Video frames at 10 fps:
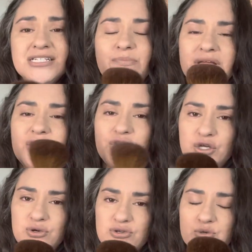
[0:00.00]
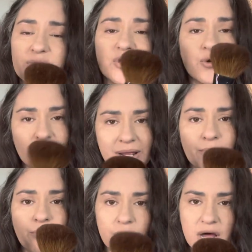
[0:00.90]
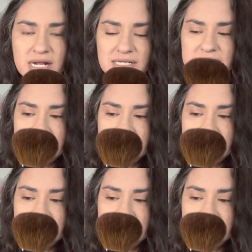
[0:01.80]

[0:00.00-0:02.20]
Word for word: to be used with cream products.